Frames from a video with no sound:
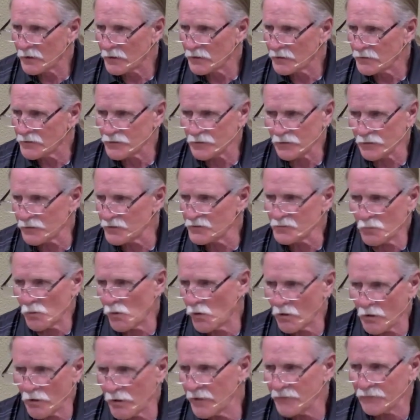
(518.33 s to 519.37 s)
So there's
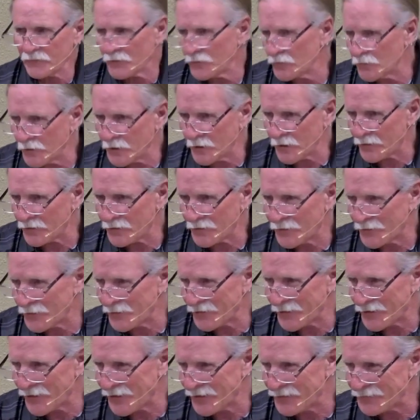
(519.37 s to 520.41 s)
war everywhere going
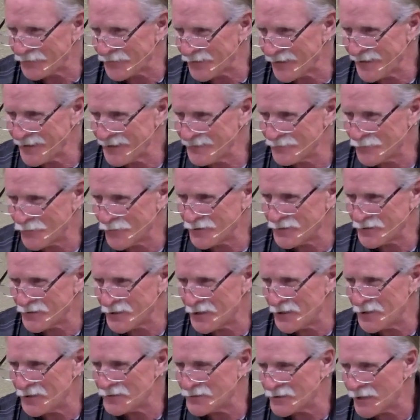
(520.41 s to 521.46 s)
on, right? One
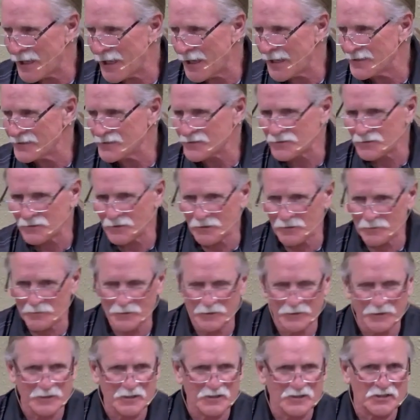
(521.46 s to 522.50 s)
king dies, another one
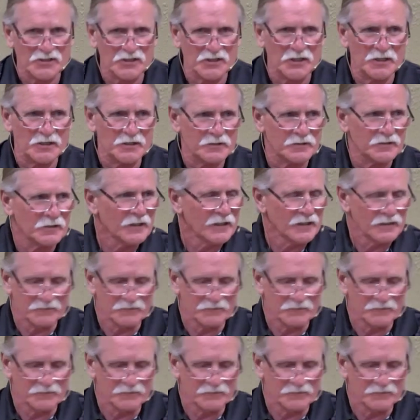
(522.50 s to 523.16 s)
gets seated.